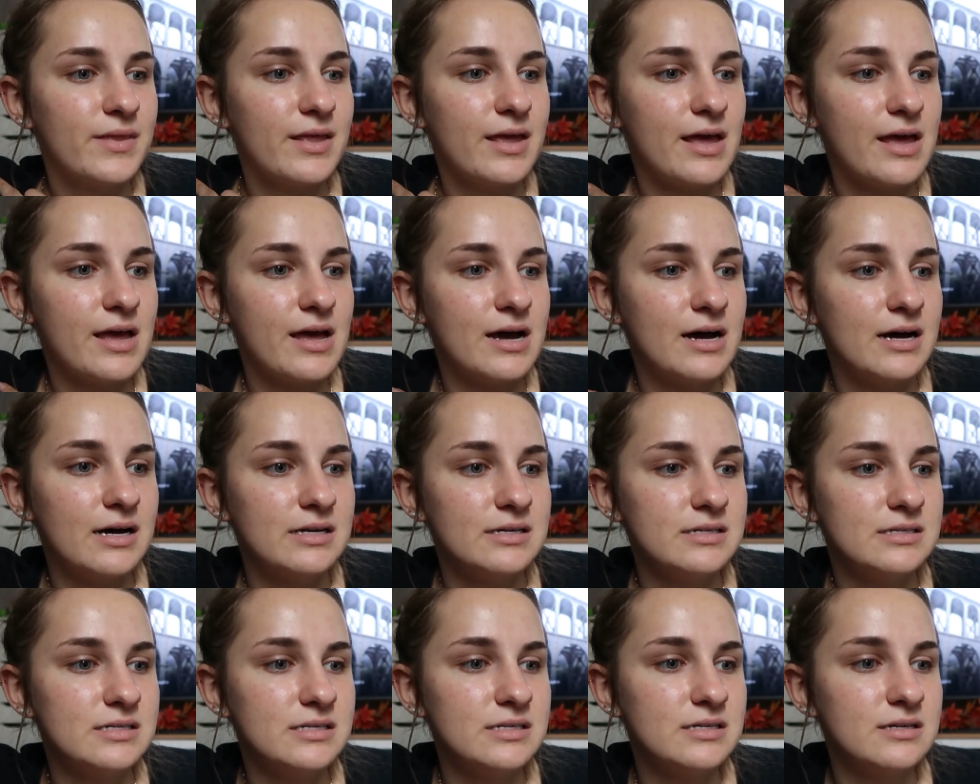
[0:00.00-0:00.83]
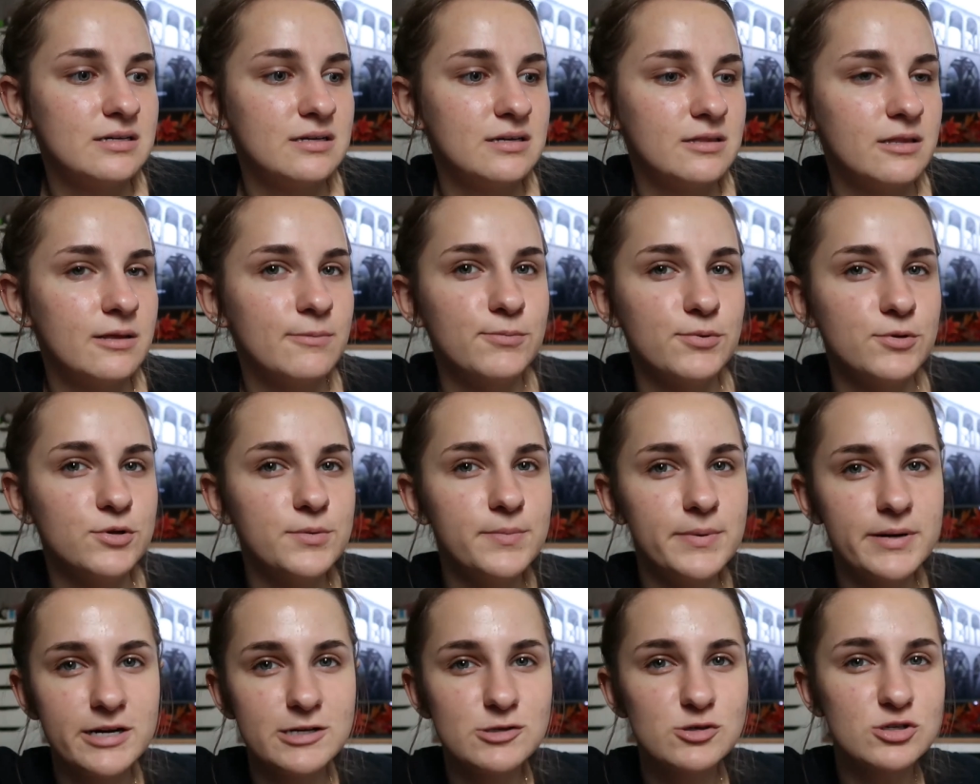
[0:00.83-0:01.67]
and the
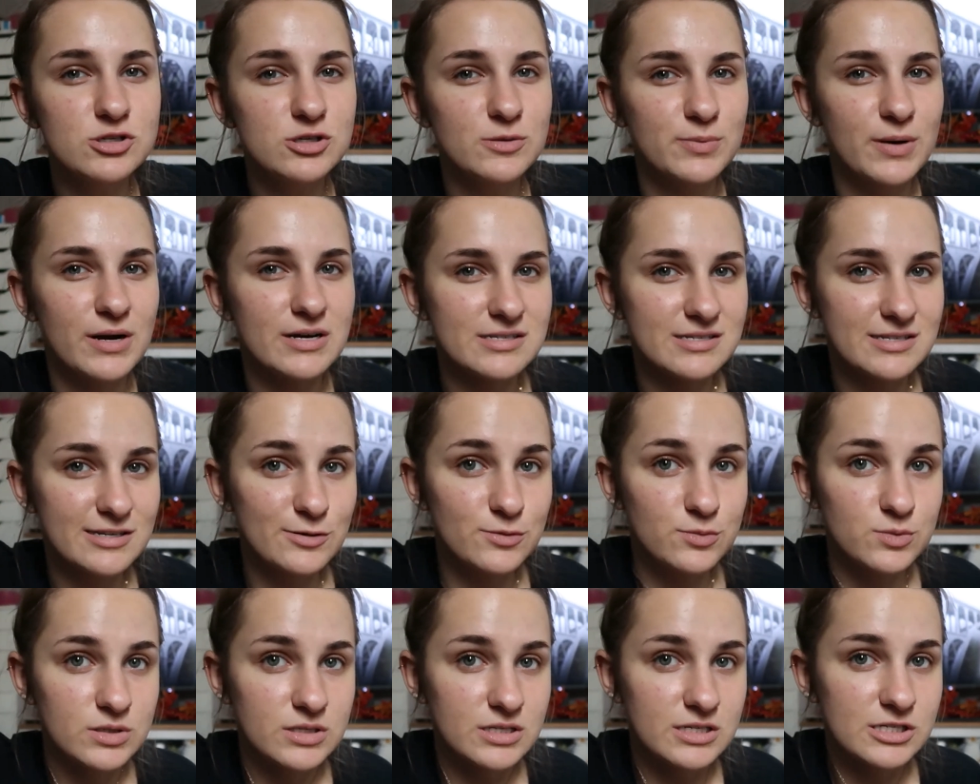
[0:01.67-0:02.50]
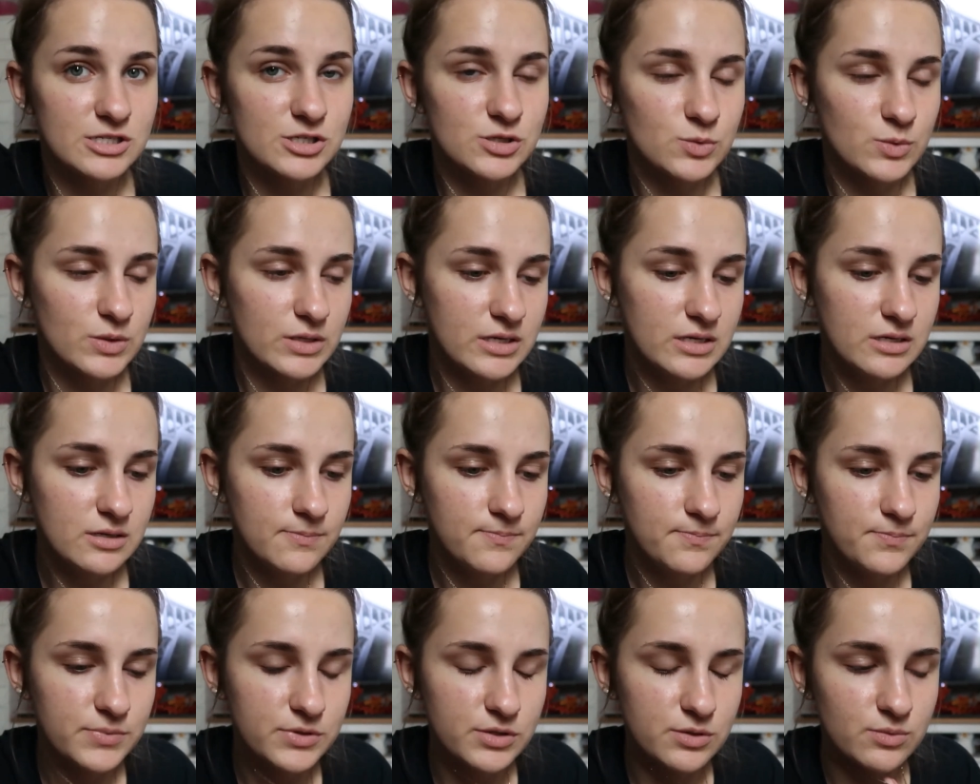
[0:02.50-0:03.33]
blueberries were surprisingly really sweet,
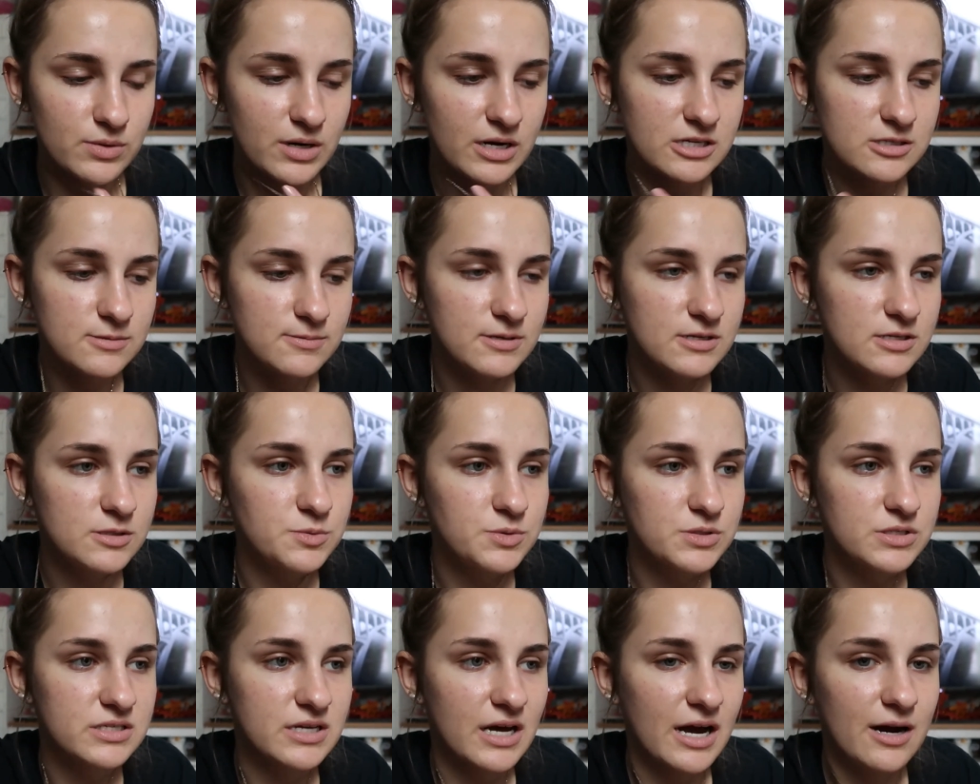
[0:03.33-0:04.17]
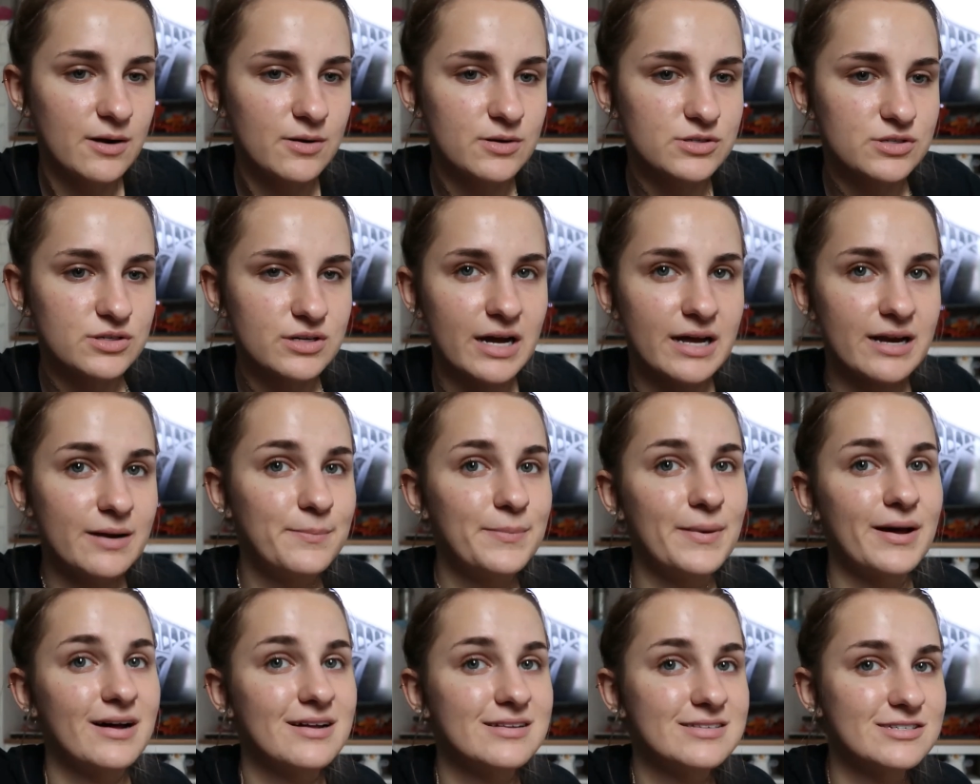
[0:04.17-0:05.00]
but the raspberries were sour, so it kind of
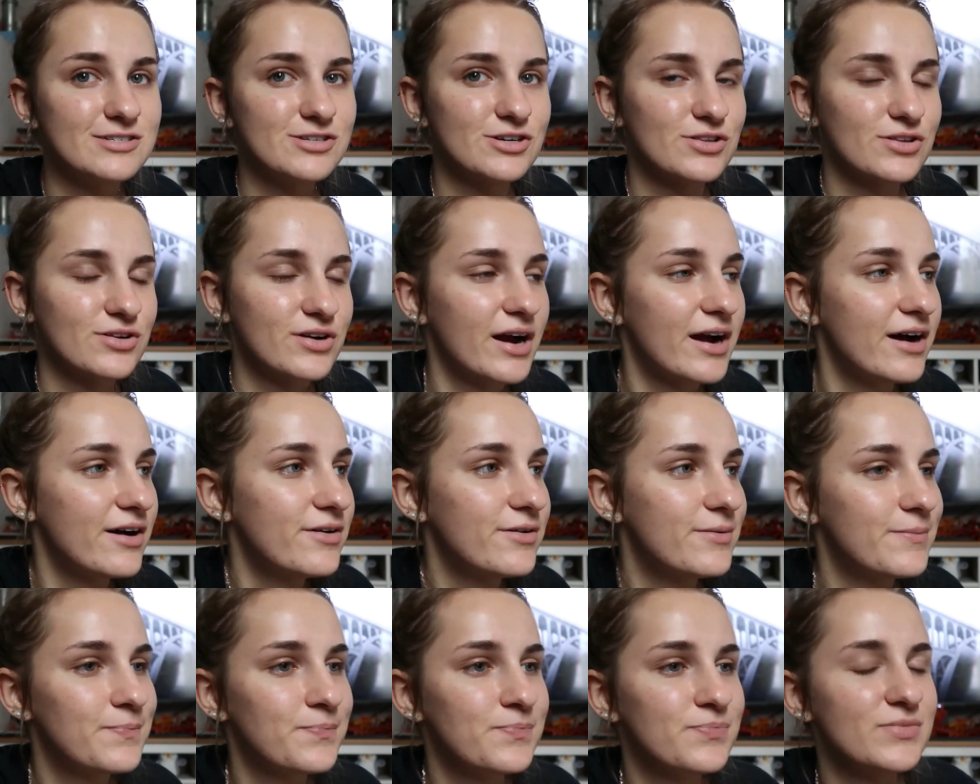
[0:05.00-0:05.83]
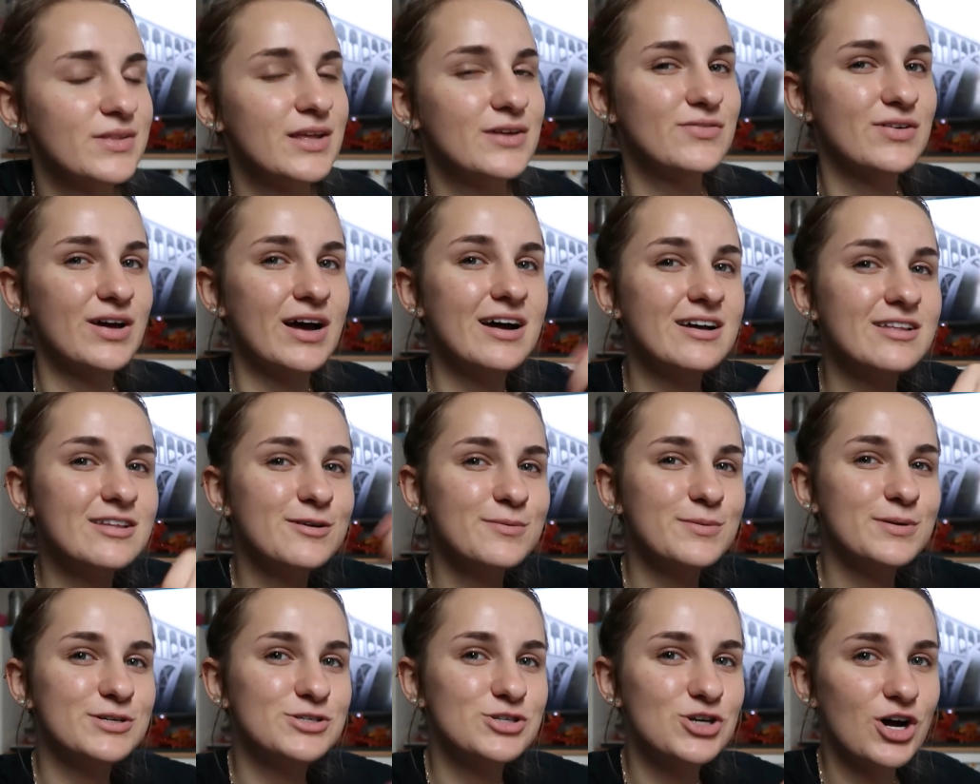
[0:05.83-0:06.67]
balanced each other out. And if you add a little
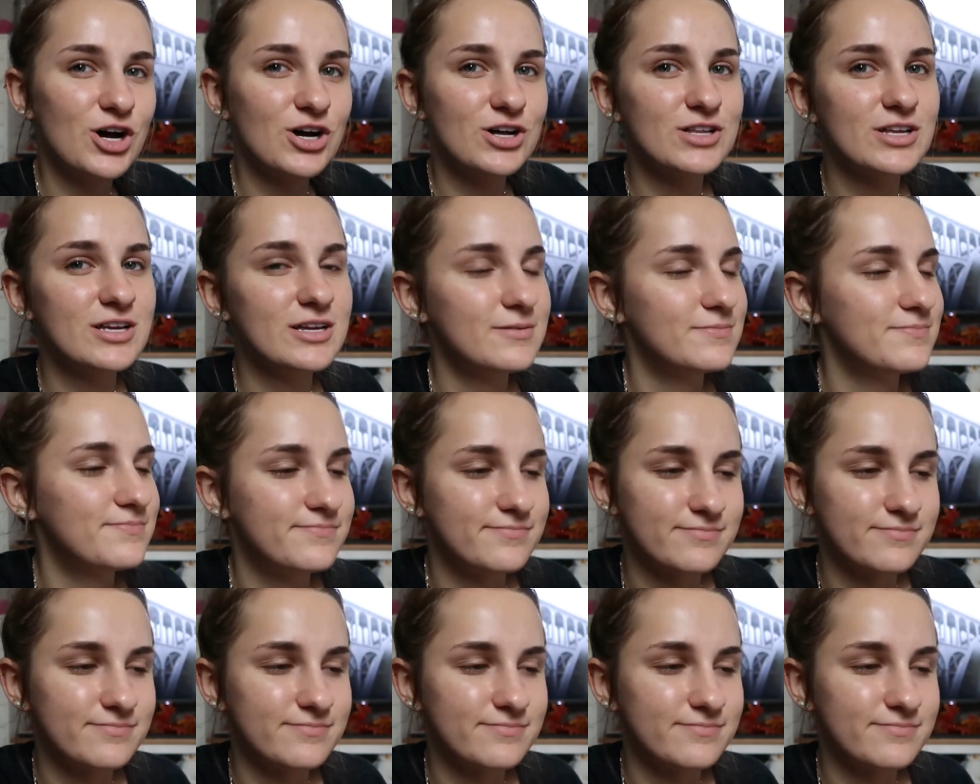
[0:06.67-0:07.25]
bit of chocolate,